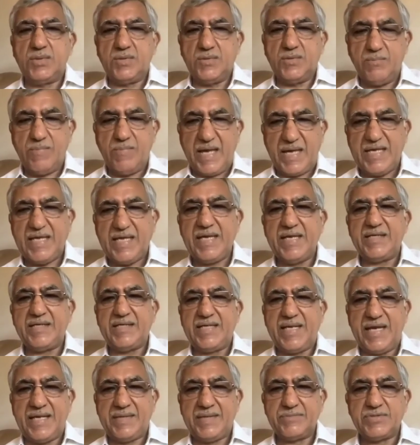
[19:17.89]
many a
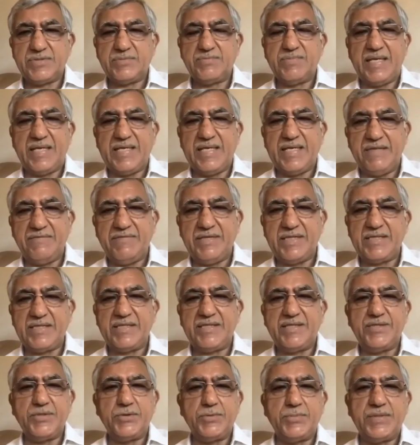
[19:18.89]
times by leaving the
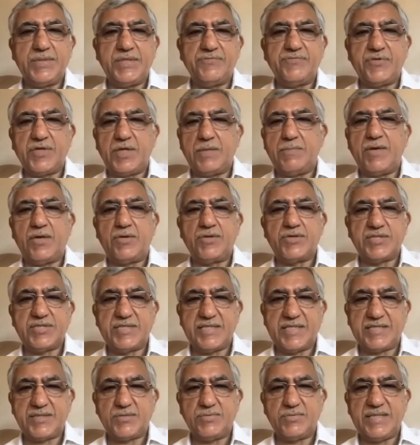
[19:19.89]
tube in for about
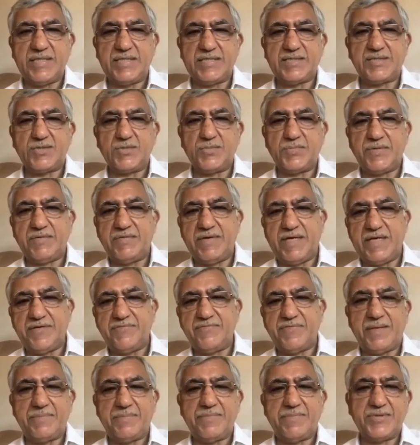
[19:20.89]
6 weeks to prevent
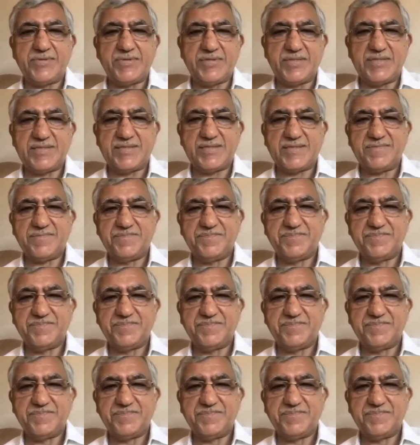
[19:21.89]
fibrosis.